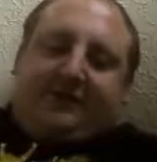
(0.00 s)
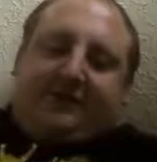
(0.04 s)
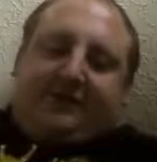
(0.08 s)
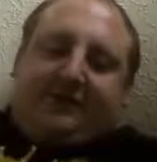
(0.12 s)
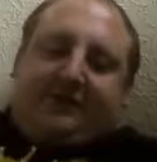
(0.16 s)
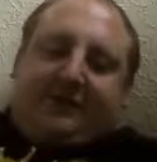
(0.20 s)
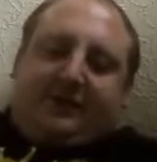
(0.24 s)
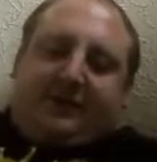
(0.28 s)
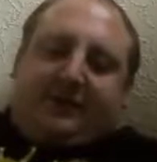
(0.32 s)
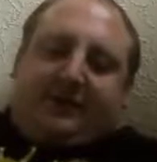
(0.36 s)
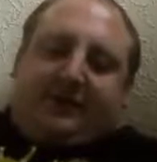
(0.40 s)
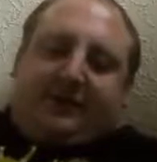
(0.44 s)

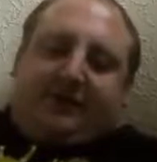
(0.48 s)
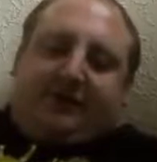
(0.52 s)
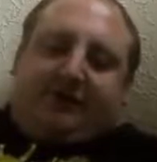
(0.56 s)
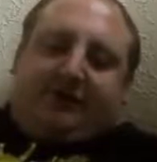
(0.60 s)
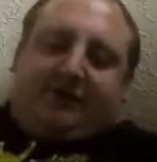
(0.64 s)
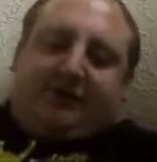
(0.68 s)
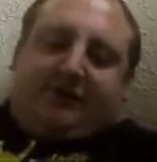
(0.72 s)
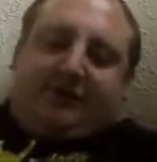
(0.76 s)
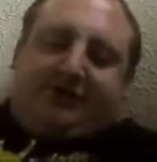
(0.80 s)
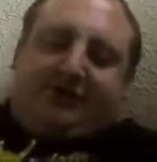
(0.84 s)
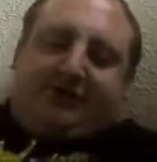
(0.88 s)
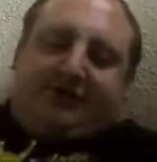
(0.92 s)

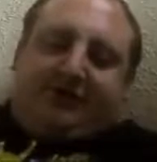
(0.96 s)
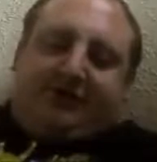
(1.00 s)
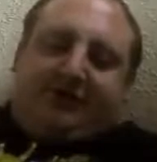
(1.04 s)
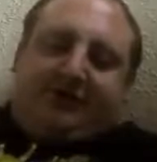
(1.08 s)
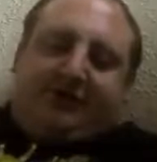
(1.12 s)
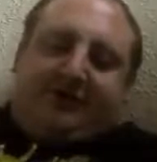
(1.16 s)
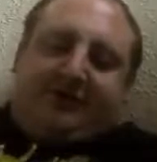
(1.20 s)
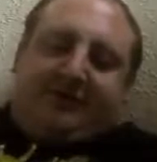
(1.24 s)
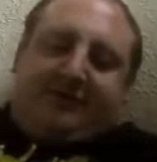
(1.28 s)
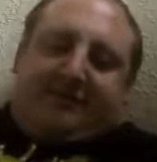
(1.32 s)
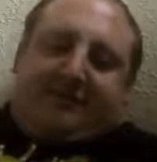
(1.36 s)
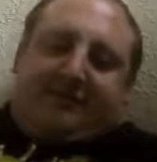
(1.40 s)
introduce the
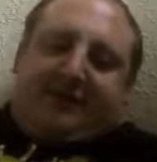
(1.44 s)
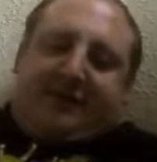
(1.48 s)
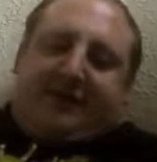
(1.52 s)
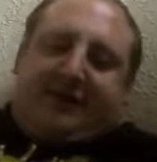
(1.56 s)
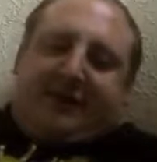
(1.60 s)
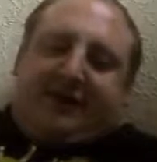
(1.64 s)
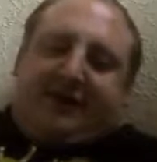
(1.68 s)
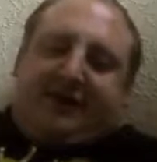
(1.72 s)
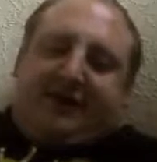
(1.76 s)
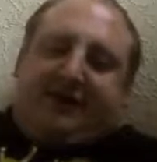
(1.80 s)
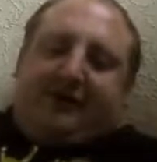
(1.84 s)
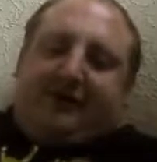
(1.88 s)
brand
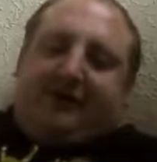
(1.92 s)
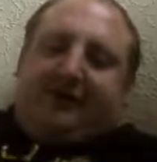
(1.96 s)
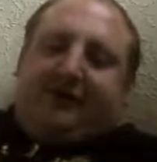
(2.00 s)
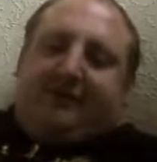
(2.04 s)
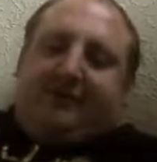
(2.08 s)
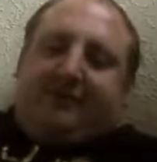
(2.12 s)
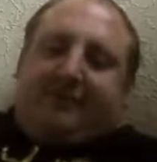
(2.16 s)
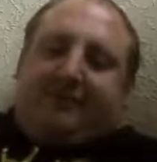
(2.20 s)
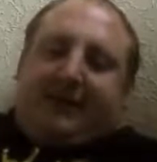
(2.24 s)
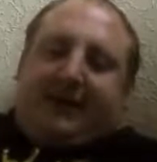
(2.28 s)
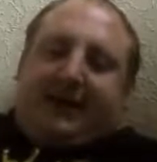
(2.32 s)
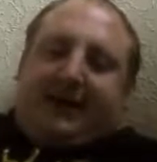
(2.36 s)
new
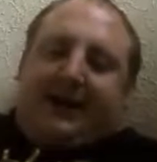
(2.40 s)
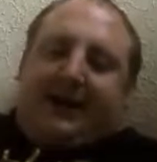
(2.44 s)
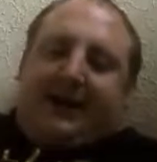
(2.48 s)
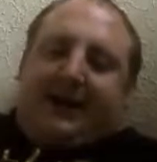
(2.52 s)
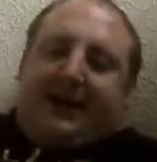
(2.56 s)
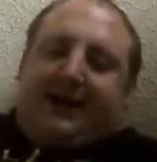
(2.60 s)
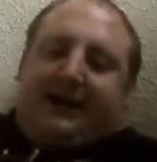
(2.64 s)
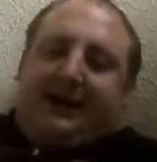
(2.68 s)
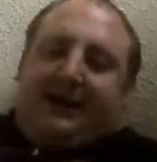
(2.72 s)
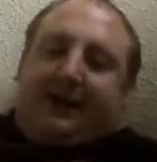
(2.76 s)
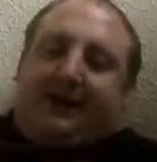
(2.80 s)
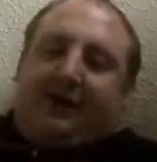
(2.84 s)
mechanic
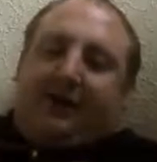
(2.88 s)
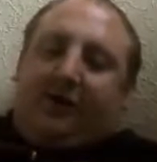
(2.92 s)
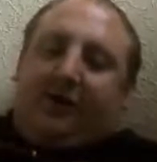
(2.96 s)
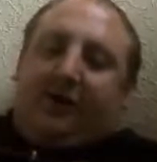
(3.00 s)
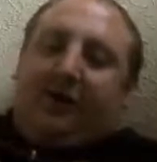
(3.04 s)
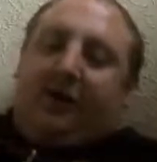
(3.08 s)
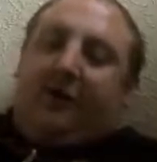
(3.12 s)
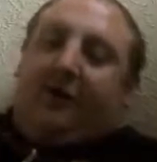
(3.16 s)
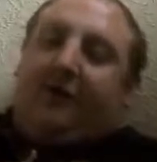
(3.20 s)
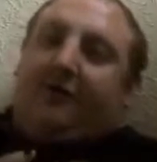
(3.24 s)
of